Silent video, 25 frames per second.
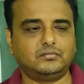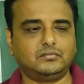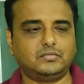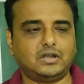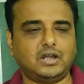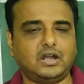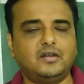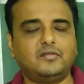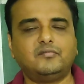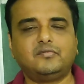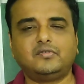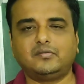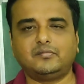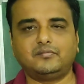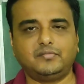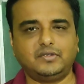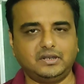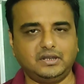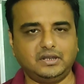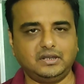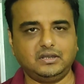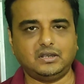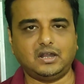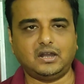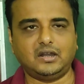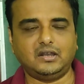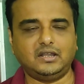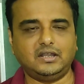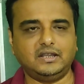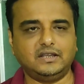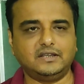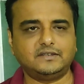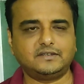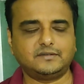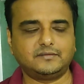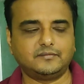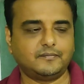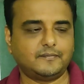earn from very early
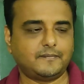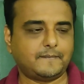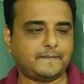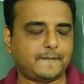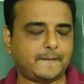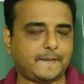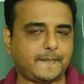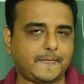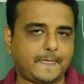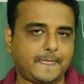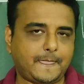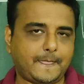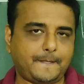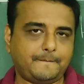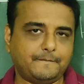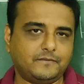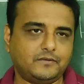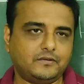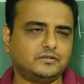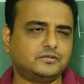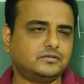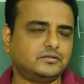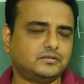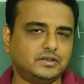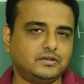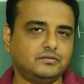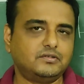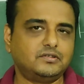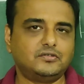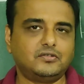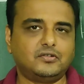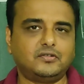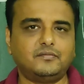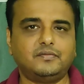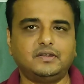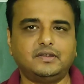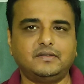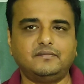age. Also, he was
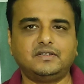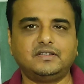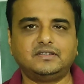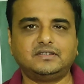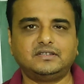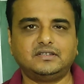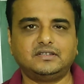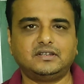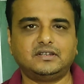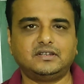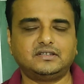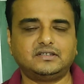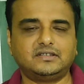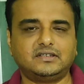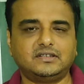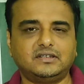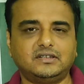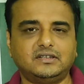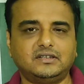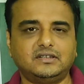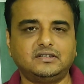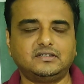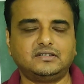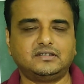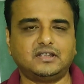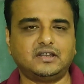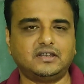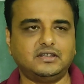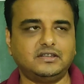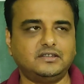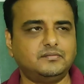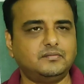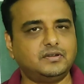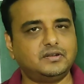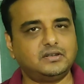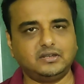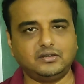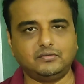not very much interested in studies,
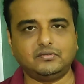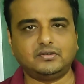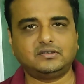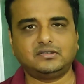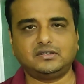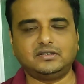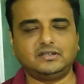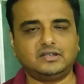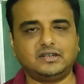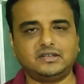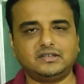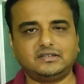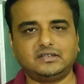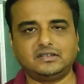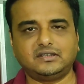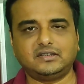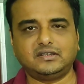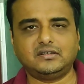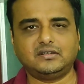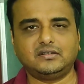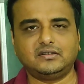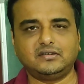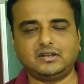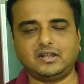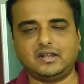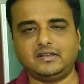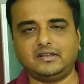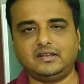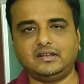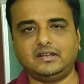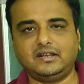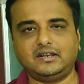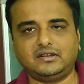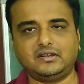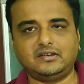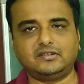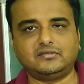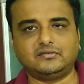but he was interested in writing
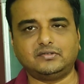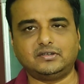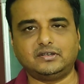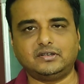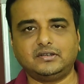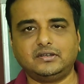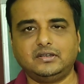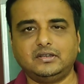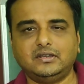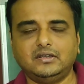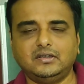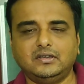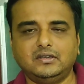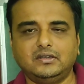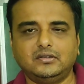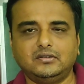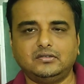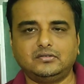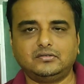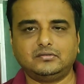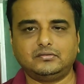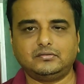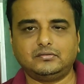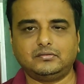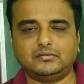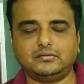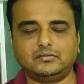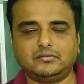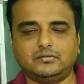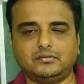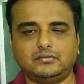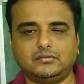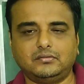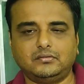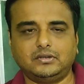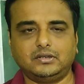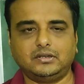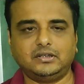letters only. So
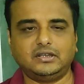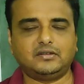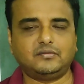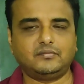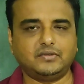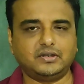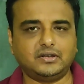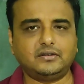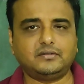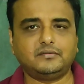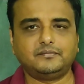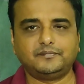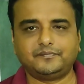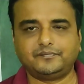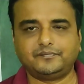in that manner